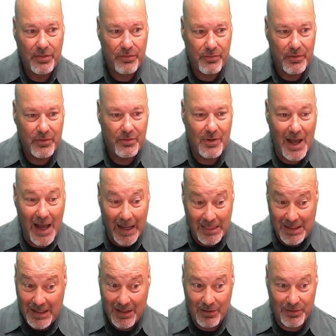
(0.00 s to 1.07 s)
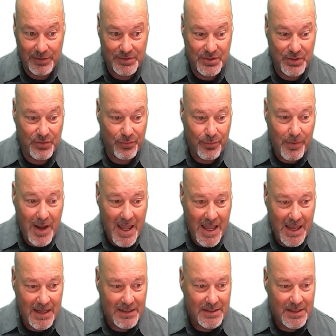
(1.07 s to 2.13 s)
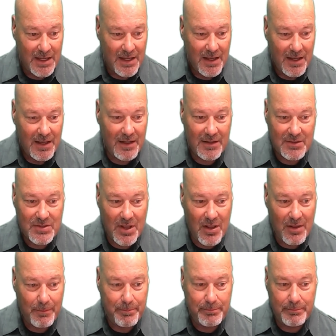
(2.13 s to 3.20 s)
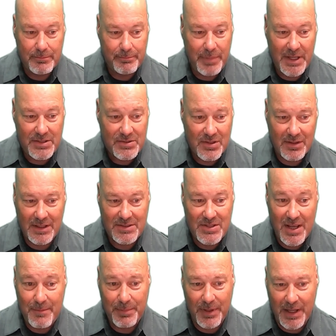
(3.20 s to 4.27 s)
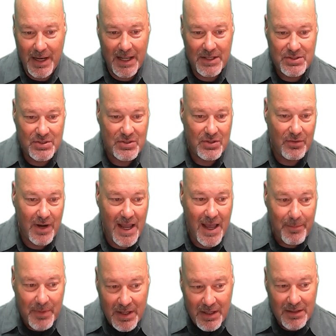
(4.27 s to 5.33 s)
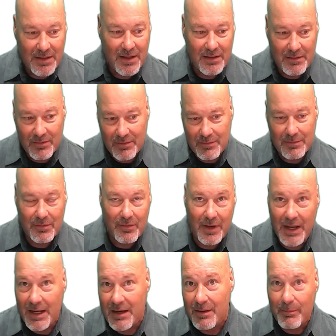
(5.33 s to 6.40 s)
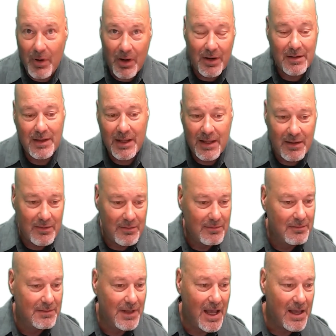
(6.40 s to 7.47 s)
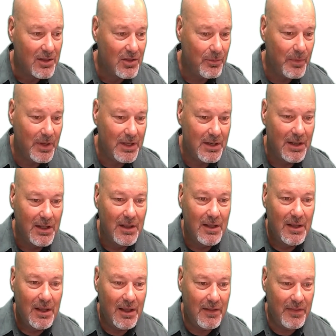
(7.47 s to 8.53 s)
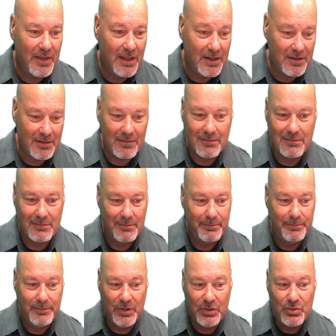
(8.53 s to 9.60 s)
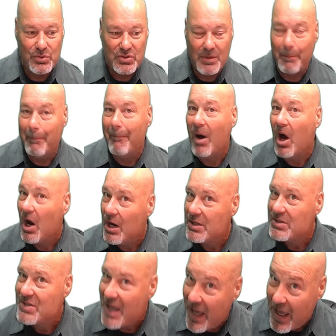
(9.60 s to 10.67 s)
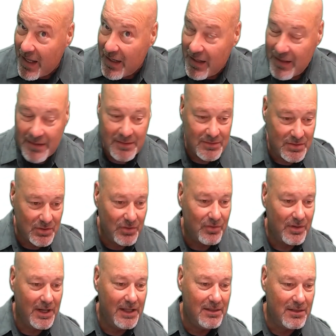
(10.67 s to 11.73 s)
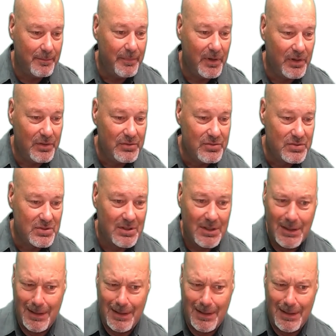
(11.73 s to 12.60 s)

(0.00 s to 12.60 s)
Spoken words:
through, I think it looks great, and it's all based on a template. I just grabbed it, created a markdown document, and then used Mars Edit to create the post.